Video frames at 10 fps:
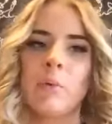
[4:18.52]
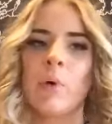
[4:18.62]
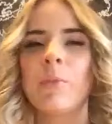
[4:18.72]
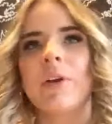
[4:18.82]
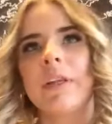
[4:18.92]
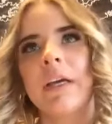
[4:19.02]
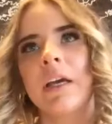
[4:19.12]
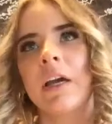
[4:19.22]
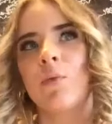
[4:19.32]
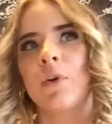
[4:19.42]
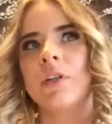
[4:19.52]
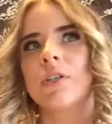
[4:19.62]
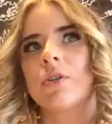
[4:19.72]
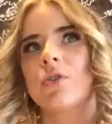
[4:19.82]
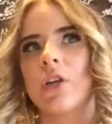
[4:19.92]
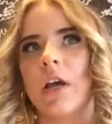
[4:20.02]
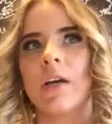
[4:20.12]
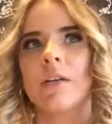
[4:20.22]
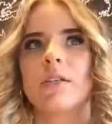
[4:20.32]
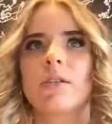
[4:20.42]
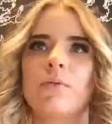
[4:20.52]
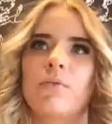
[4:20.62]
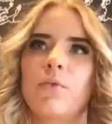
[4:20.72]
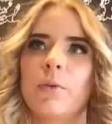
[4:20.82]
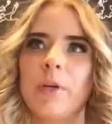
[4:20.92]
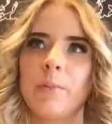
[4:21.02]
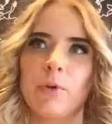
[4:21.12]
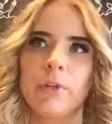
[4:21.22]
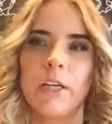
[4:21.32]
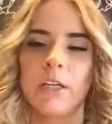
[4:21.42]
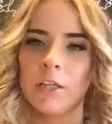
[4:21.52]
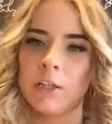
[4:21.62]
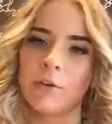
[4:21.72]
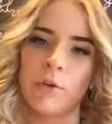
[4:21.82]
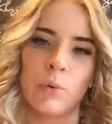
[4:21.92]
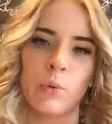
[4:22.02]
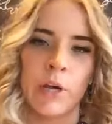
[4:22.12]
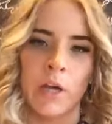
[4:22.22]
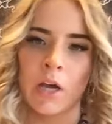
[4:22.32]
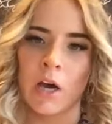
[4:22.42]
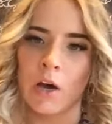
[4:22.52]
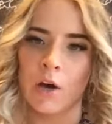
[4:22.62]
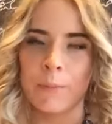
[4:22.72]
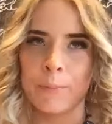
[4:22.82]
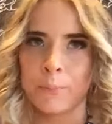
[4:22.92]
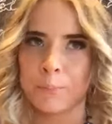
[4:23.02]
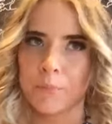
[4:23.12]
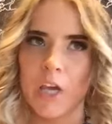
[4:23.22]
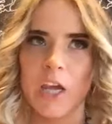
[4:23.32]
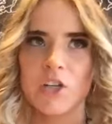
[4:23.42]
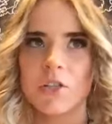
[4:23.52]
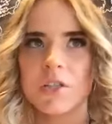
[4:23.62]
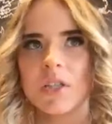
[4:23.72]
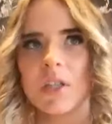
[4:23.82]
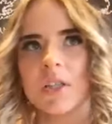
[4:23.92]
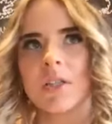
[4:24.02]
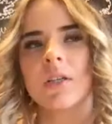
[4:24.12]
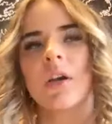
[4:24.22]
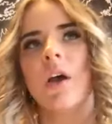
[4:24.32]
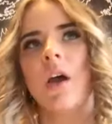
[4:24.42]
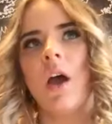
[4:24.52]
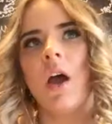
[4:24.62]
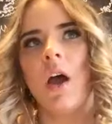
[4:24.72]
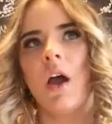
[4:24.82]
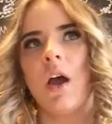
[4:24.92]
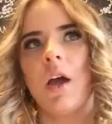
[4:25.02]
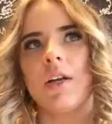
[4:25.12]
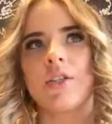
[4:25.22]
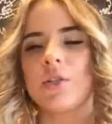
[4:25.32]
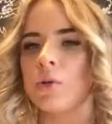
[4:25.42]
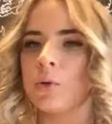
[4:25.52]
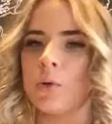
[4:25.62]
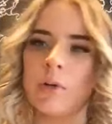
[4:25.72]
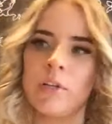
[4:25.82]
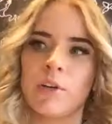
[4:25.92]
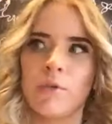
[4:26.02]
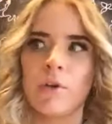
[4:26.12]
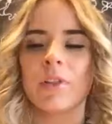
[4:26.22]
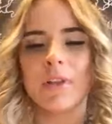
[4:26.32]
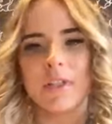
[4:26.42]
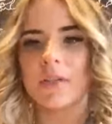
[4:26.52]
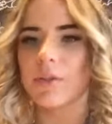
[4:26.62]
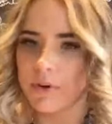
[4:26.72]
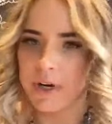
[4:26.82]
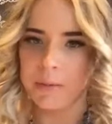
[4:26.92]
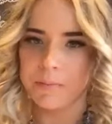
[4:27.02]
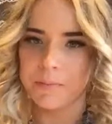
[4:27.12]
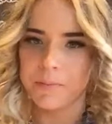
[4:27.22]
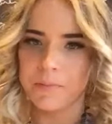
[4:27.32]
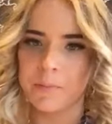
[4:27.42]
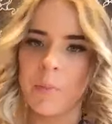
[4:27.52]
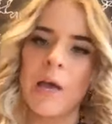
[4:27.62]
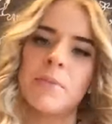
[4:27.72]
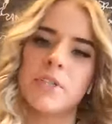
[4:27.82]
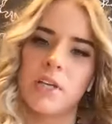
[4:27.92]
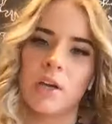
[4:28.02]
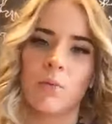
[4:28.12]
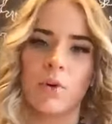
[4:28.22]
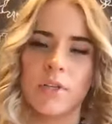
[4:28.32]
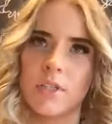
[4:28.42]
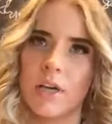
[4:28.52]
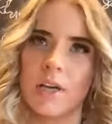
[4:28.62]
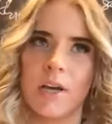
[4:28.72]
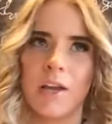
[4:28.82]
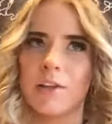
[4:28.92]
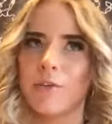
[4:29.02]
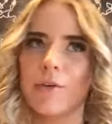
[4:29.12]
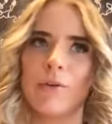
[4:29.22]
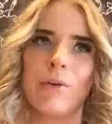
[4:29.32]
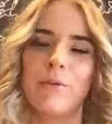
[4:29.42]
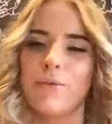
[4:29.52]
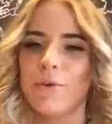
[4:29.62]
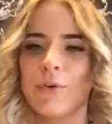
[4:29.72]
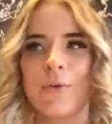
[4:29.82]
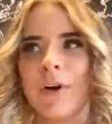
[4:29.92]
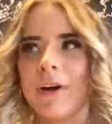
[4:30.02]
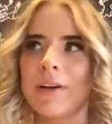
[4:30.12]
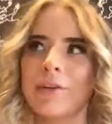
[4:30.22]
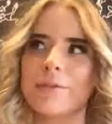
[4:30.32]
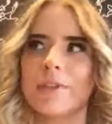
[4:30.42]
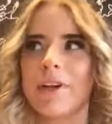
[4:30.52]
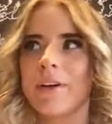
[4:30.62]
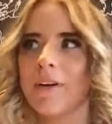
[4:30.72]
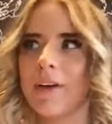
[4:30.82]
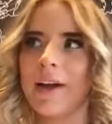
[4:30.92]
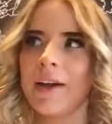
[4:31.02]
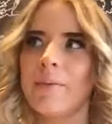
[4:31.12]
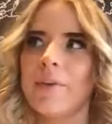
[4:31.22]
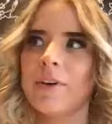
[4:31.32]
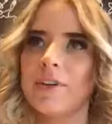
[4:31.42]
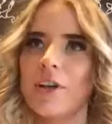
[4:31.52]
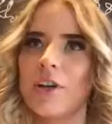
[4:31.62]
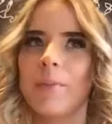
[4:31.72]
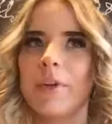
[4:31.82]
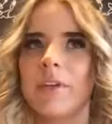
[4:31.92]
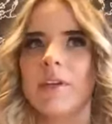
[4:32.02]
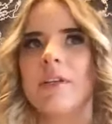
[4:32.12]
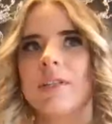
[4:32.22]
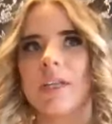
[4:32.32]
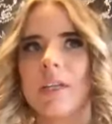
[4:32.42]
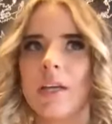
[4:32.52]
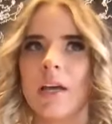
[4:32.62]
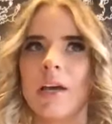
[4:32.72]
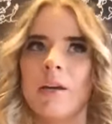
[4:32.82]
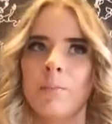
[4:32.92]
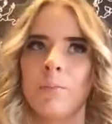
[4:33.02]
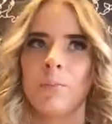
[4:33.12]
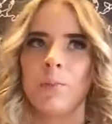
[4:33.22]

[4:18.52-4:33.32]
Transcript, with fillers: one more thing I want to suggest for people that interviewing um, agencies is to interview at least three. My mistake was that I interviewed a few and I was like, okay, I'm going to jump in this. And then